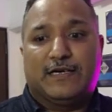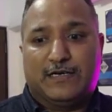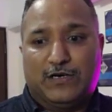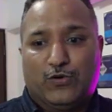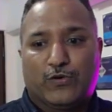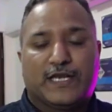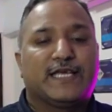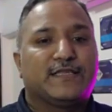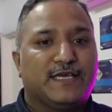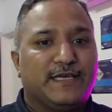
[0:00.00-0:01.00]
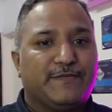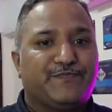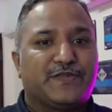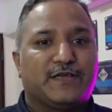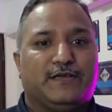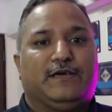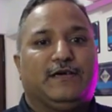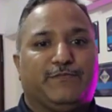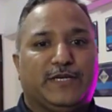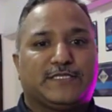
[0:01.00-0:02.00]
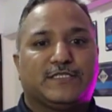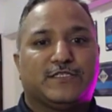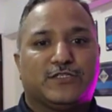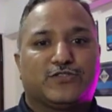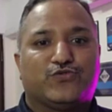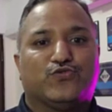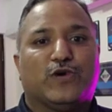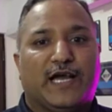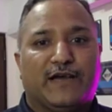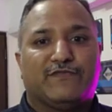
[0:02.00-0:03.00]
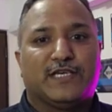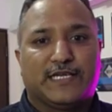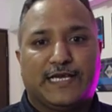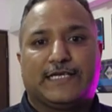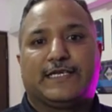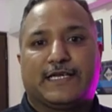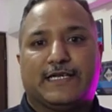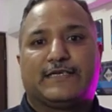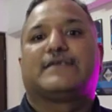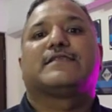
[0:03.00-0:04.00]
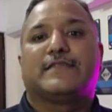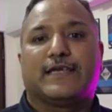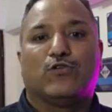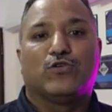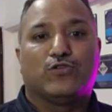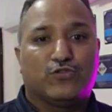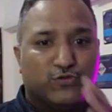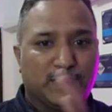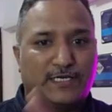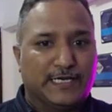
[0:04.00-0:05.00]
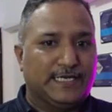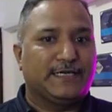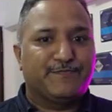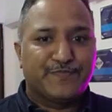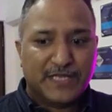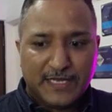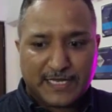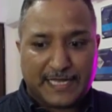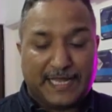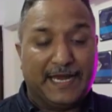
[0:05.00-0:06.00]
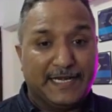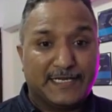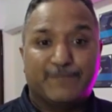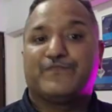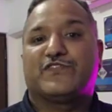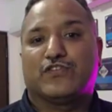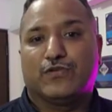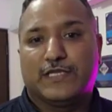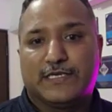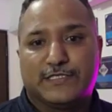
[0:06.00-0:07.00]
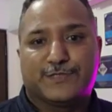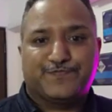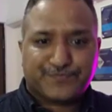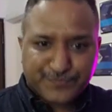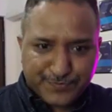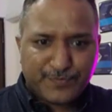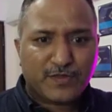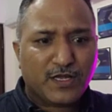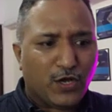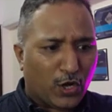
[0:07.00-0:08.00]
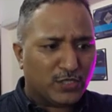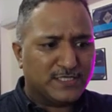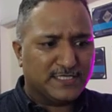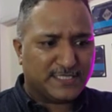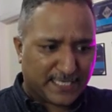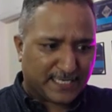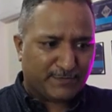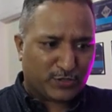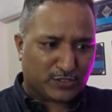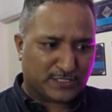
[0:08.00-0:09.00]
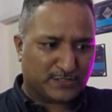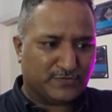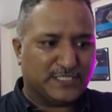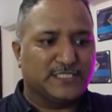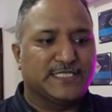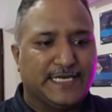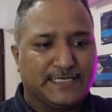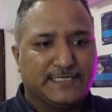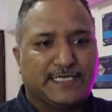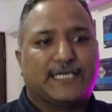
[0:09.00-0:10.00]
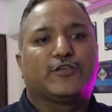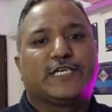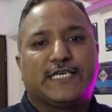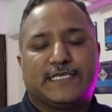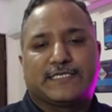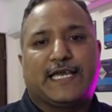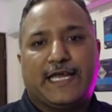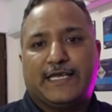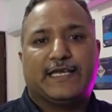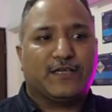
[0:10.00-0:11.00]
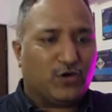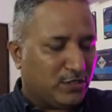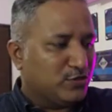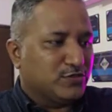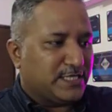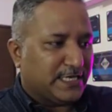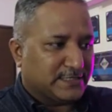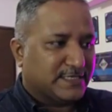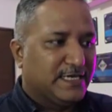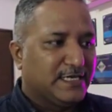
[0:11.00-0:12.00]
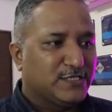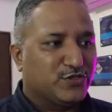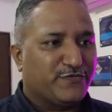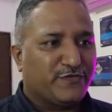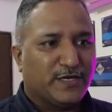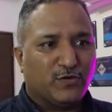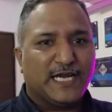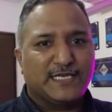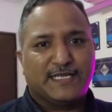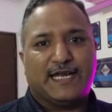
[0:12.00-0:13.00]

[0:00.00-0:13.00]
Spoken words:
only the passengers who have the right ticket, they go to the right gate. So there is all this check-in process which is there, the security, scanning, all those things. So if we look at that,